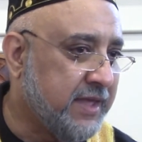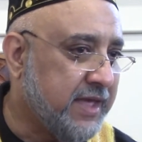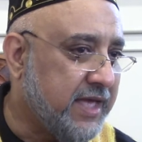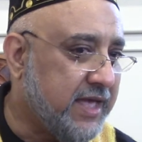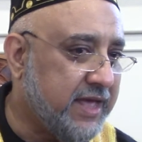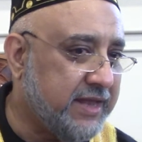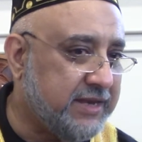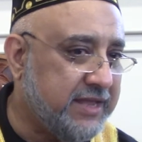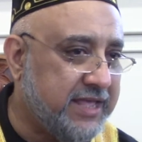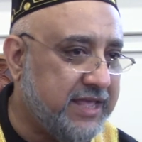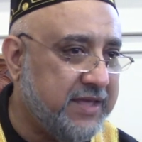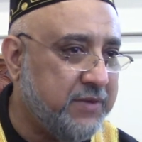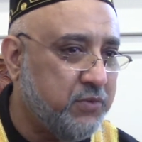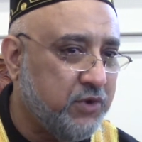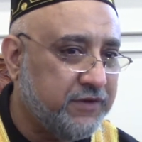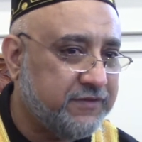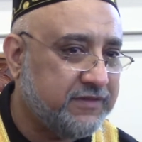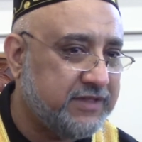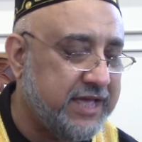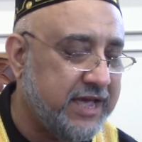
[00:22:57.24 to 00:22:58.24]
and he
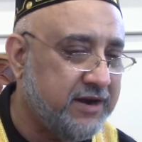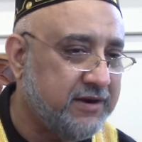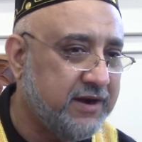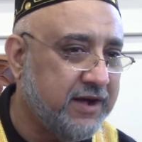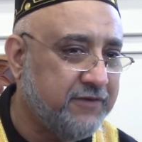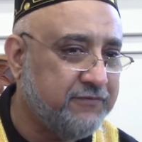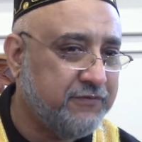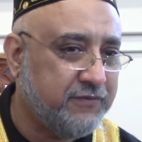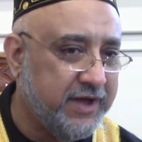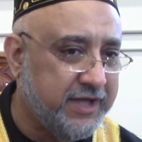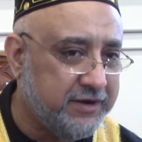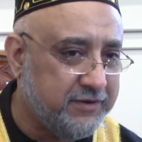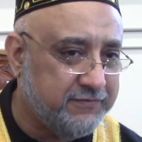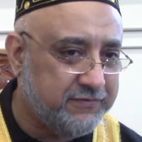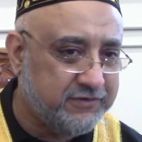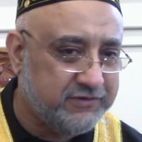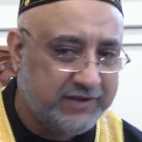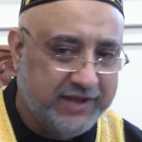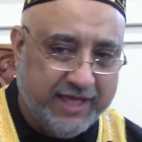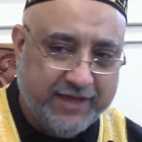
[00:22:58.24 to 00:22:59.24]
was there afraid of
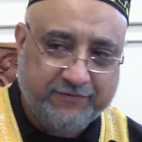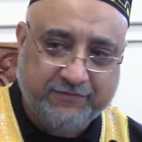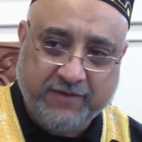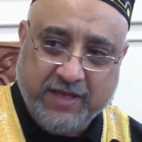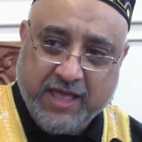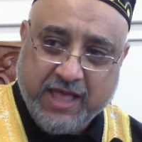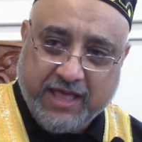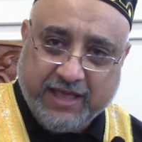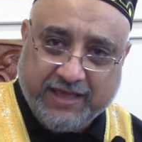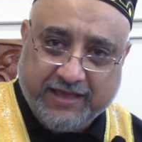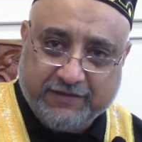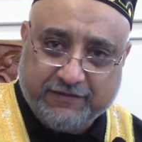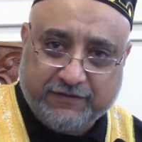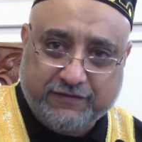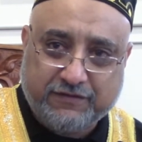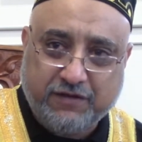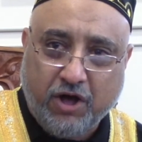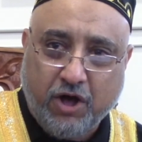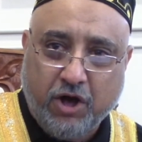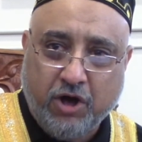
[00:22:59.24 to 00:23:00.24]
his life. He
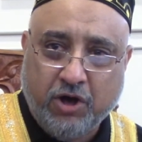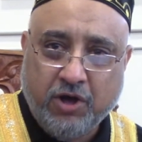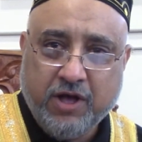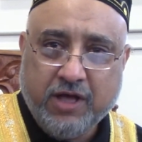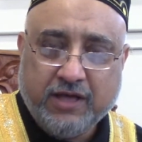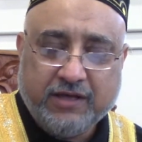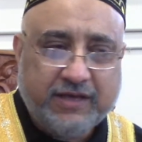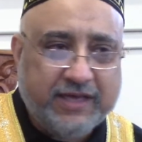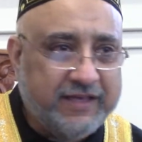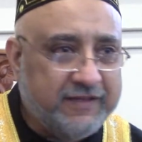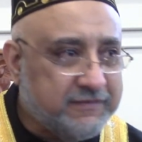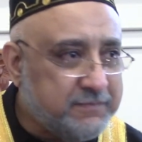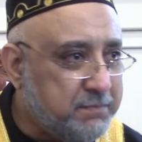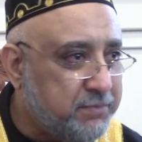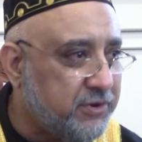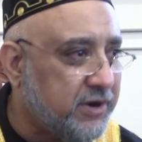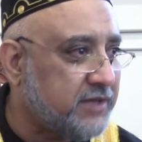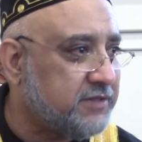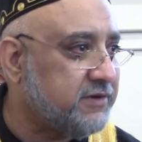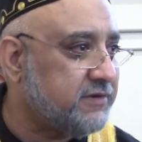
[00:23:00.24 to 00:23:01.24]
saw his
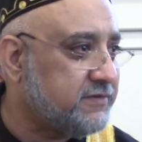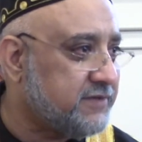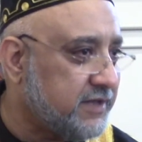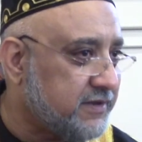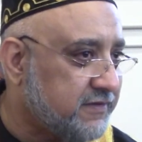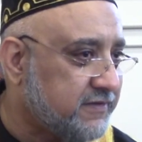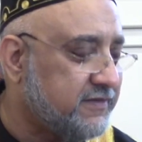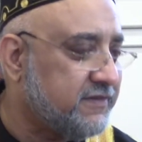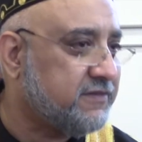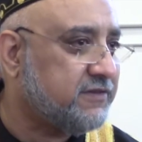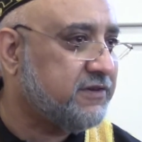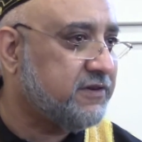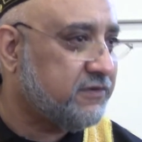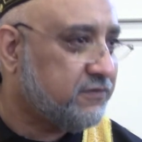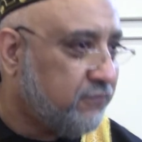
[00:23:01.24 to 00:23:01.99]
brothers and sisters